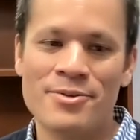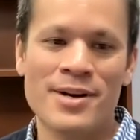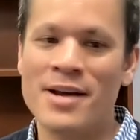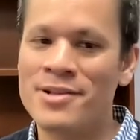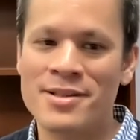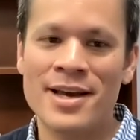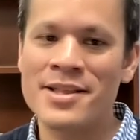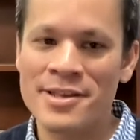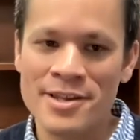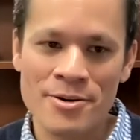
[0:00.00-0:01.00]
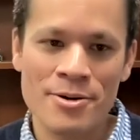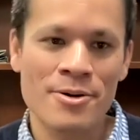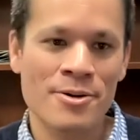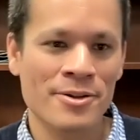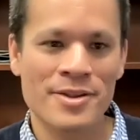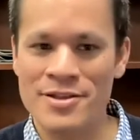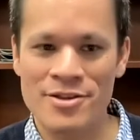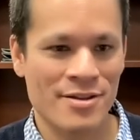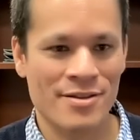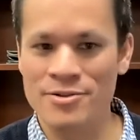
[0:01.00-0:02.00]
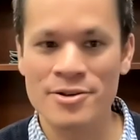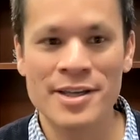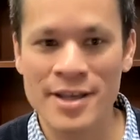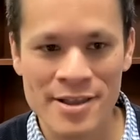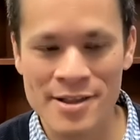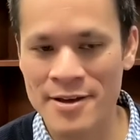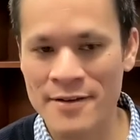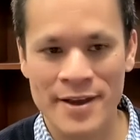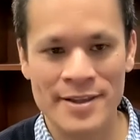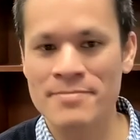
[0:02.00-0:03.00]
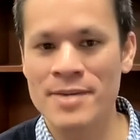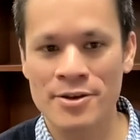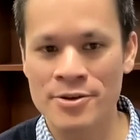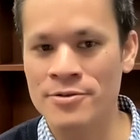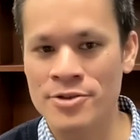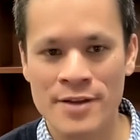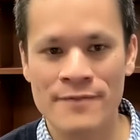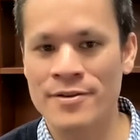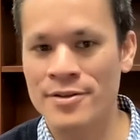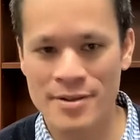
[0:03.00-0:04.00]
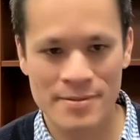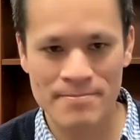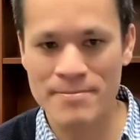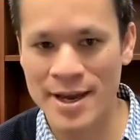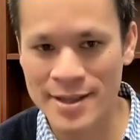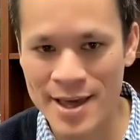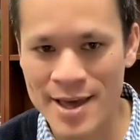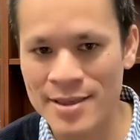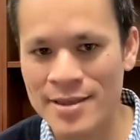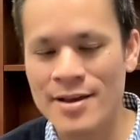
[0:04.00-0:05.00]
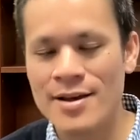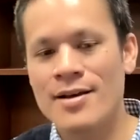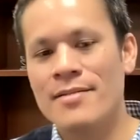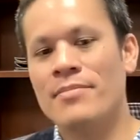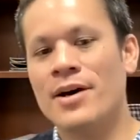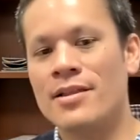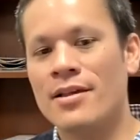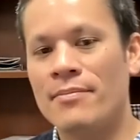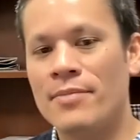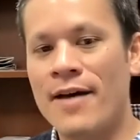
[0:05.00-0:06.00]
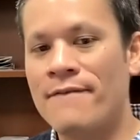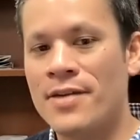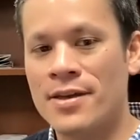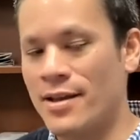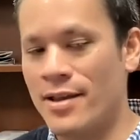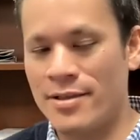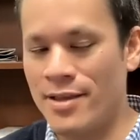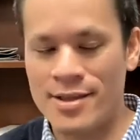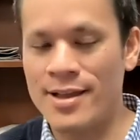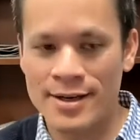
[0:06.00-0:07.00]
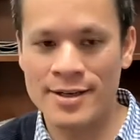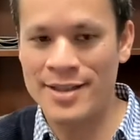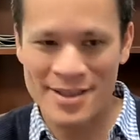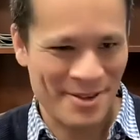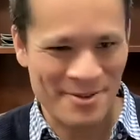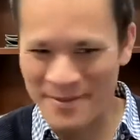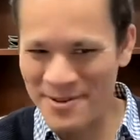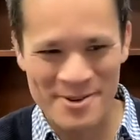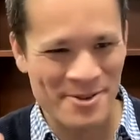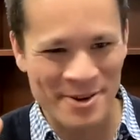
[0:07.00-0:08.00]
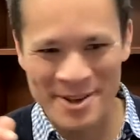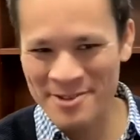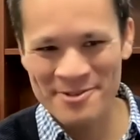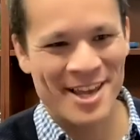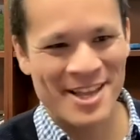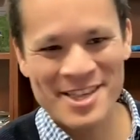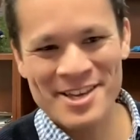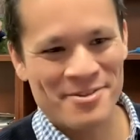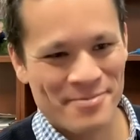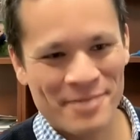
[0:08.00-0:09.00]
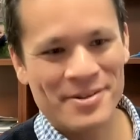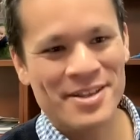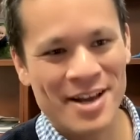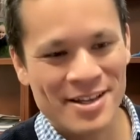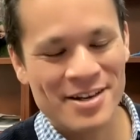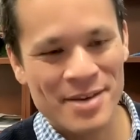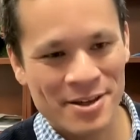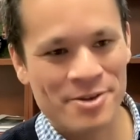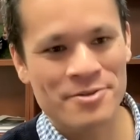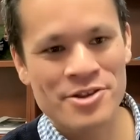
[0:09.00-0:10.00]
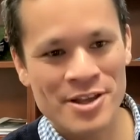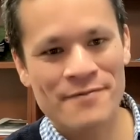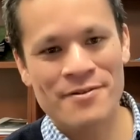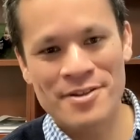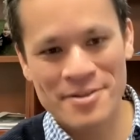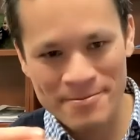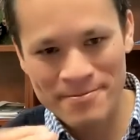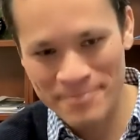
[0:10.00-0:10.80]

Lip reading: when I was a 19-year-old and just looking at stuff, I didn't make a huge difference back then. But I think, and it's likely that if you're a student and you're 19, you're probably not going to make a huge difference,